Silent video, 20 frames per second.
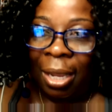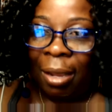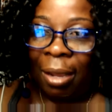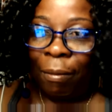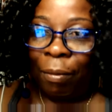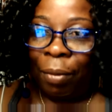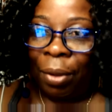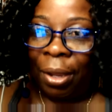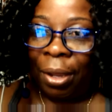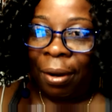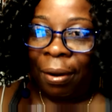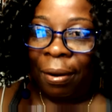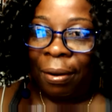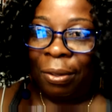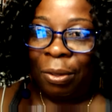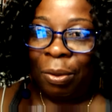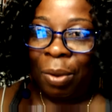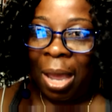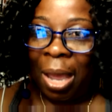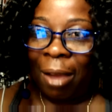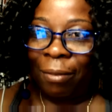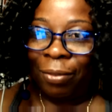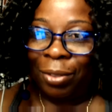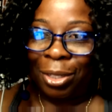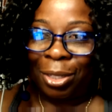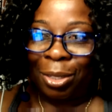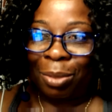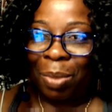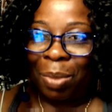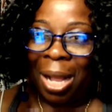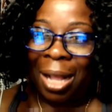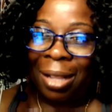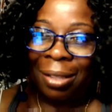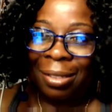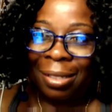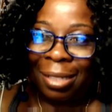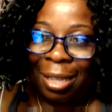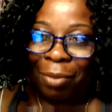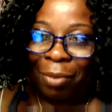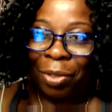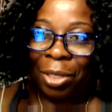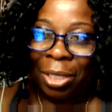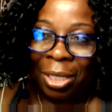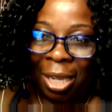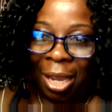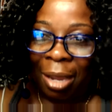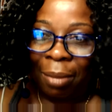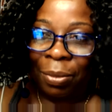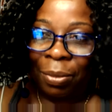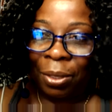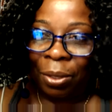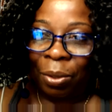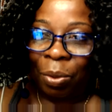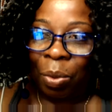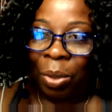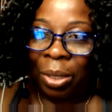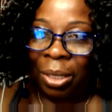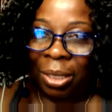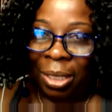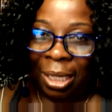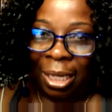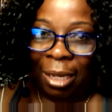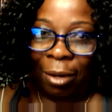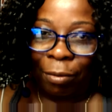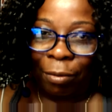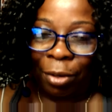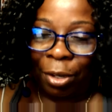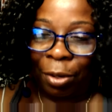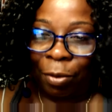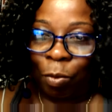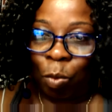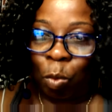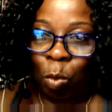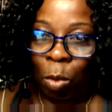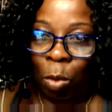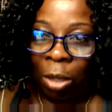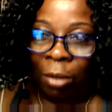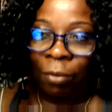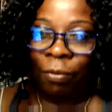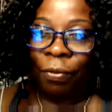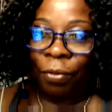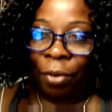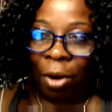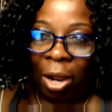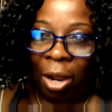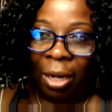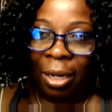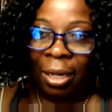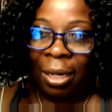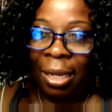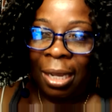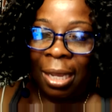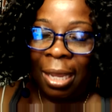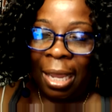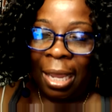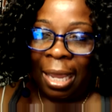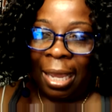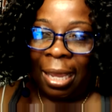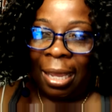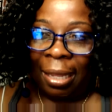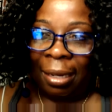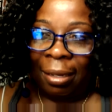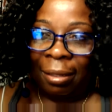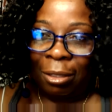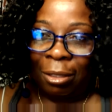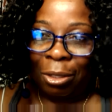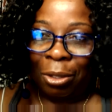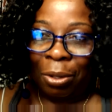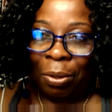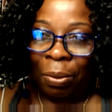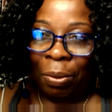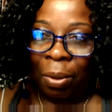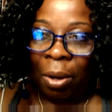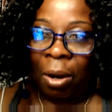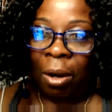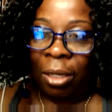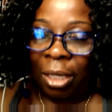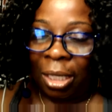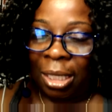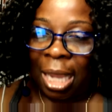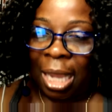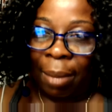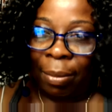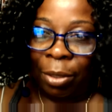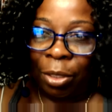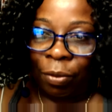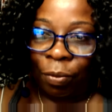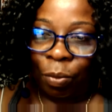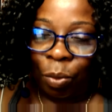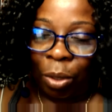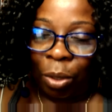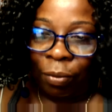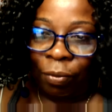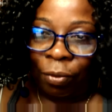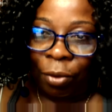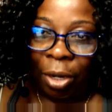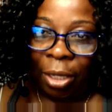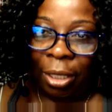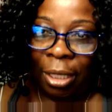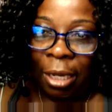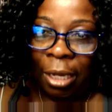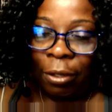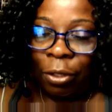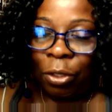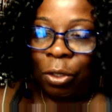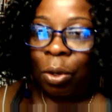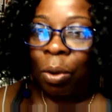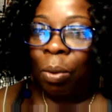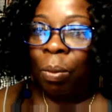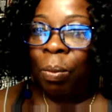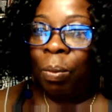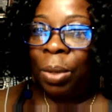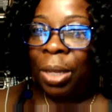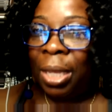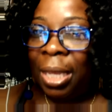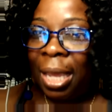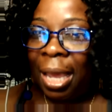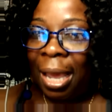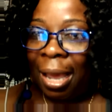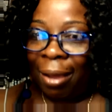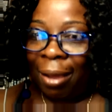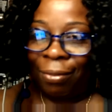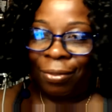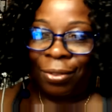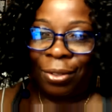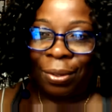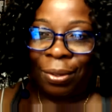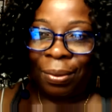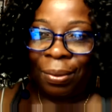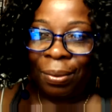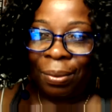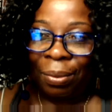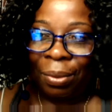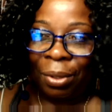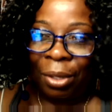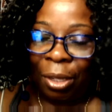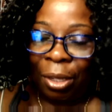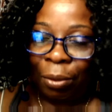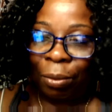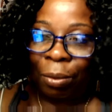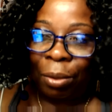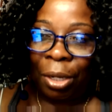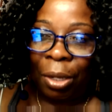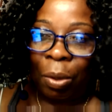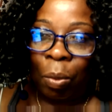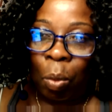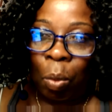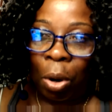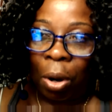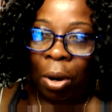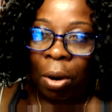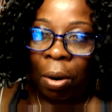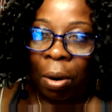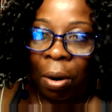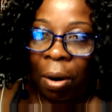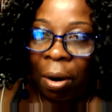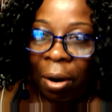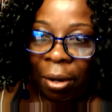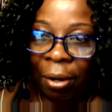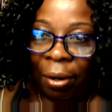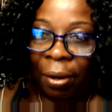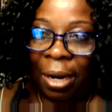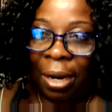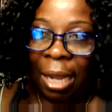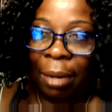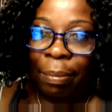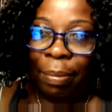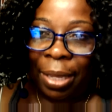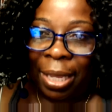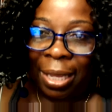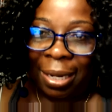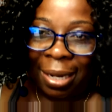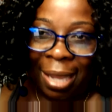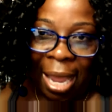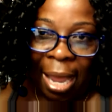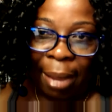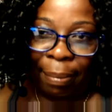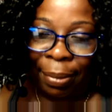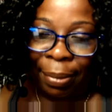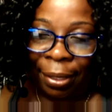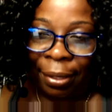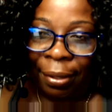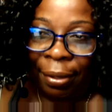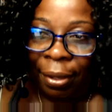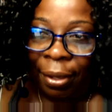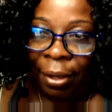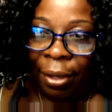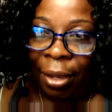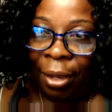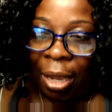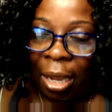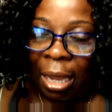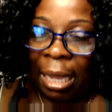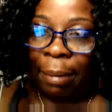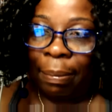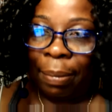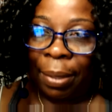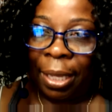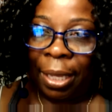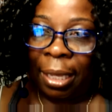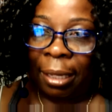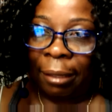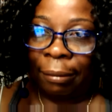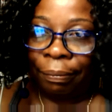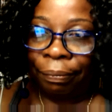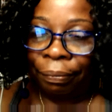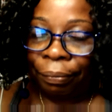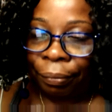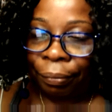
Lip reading: where you have to smile 7 times in order to get rid of one frown, and so, or the damage of one frown. So we have to literally work harder at being happy, at being